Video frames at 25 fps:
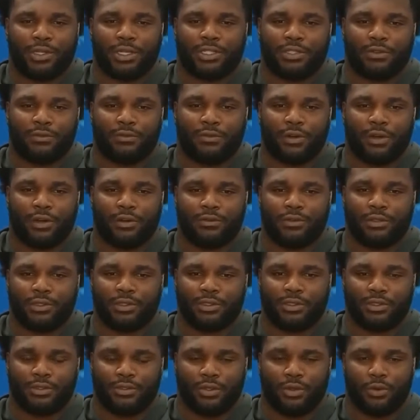that's in front of
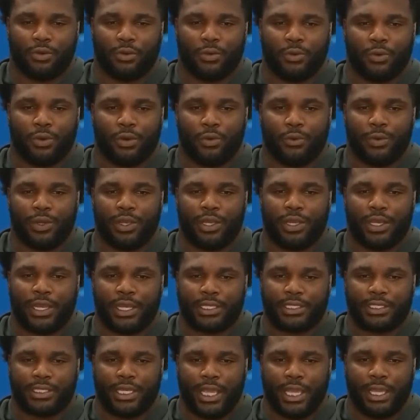us. You know, we want to win the
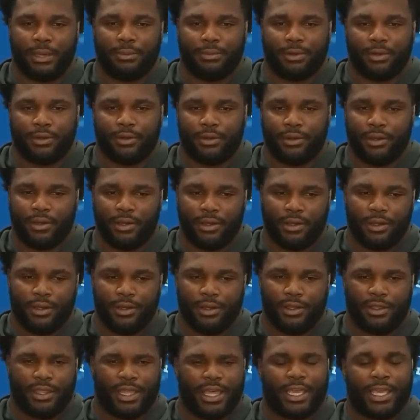next game, and
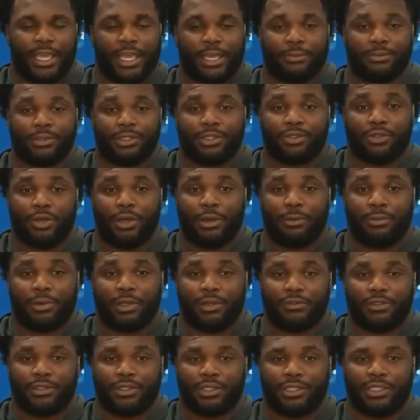that game just so happened to
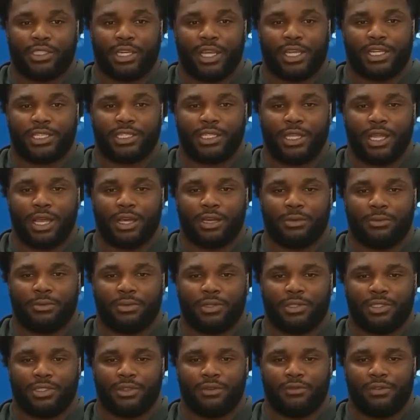give us a chance to lock up
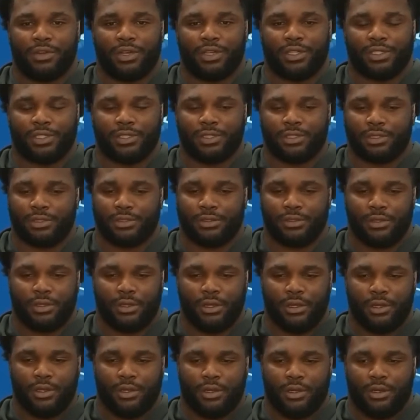this division and
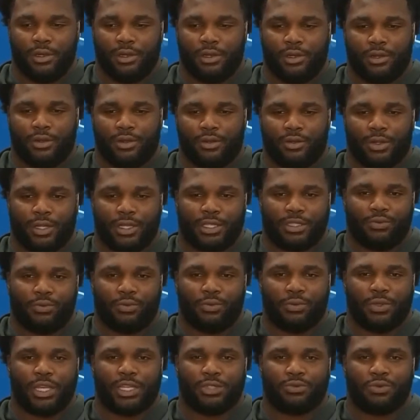you know, that's
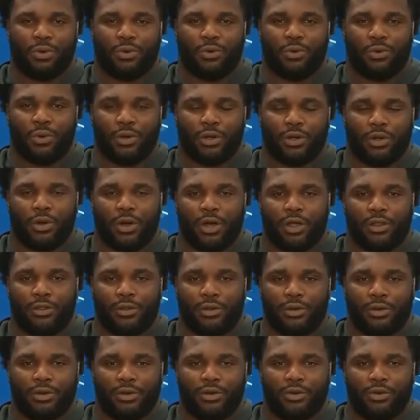what we want to go out
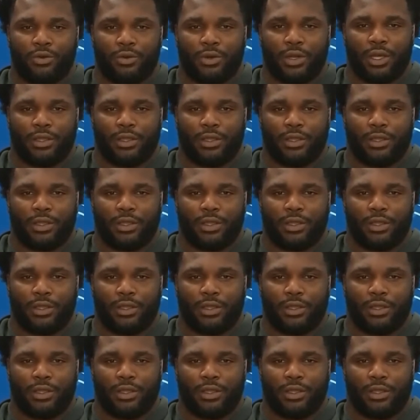there and do.